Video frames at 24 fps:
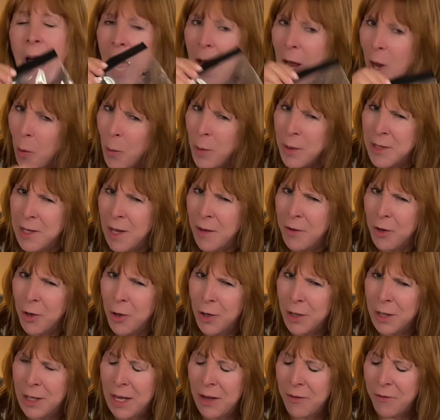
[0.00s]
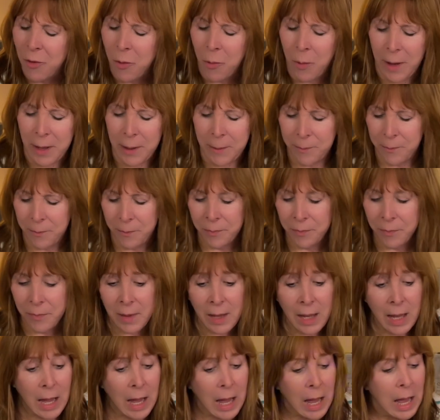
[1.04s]
I always love a good giveaway.
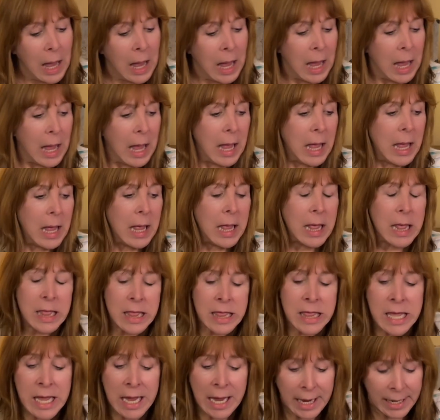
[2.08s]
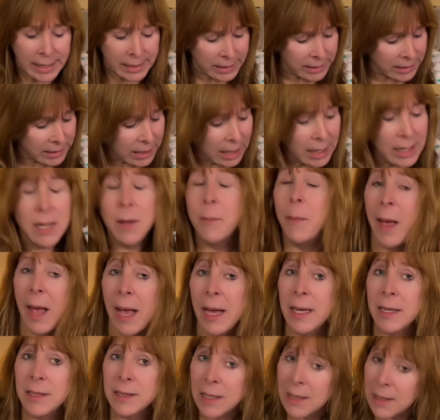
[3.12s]
The inside of the
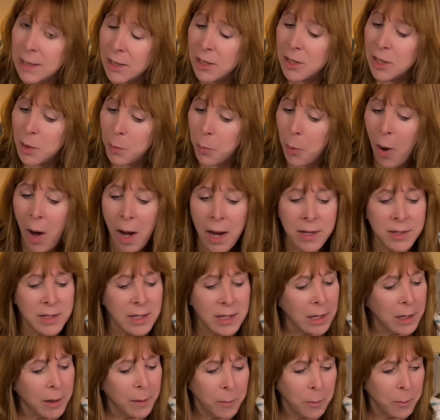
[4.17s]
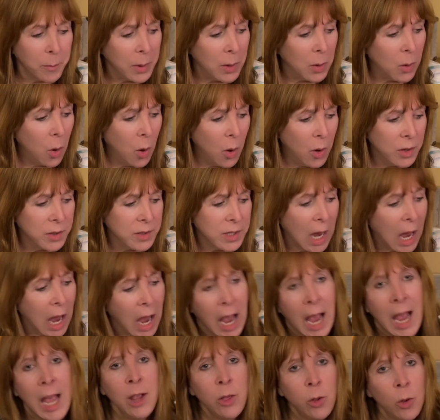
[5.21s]
bag is a little surprising, because
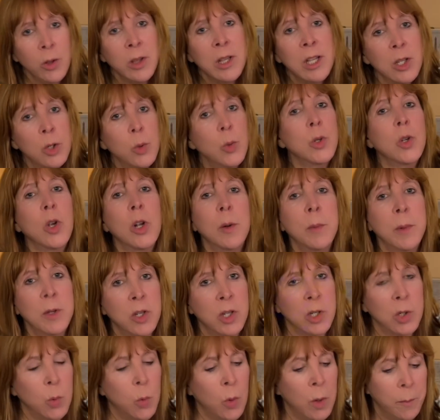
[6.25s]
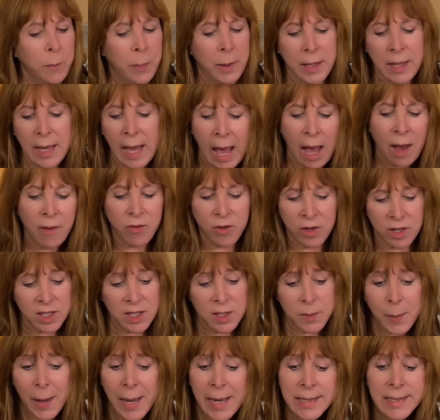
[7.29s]
I thought this was going to be just one big cavernous
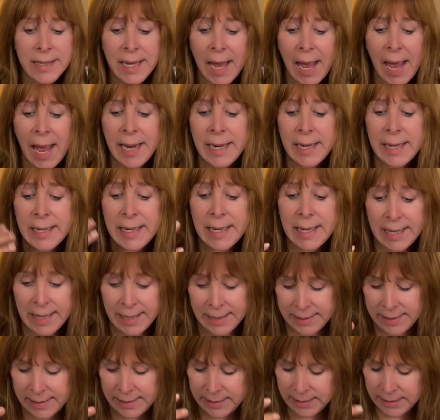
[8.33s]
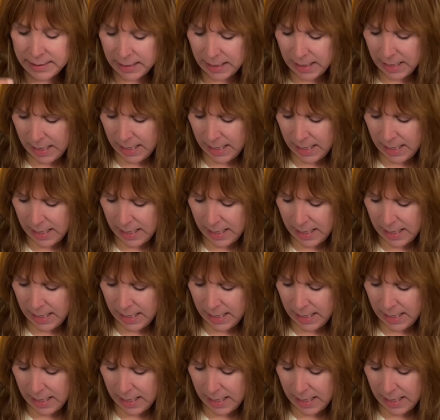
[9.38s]
space, and it isn't.